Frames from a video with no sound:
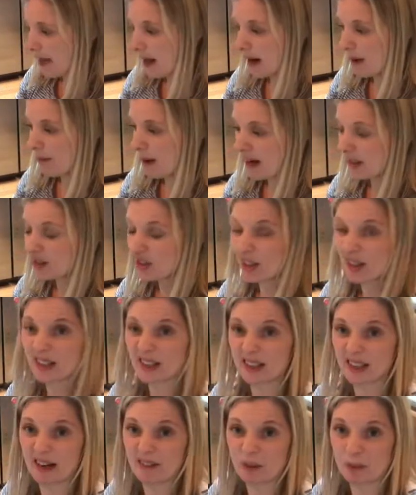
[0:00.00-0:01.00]
then I'm actually
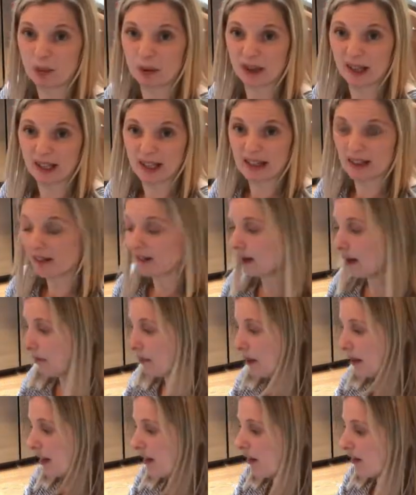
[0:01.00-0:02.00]
going to have a plate up
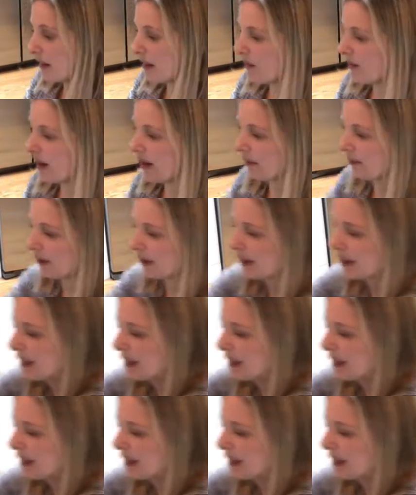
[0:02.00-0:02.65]
here that you can't really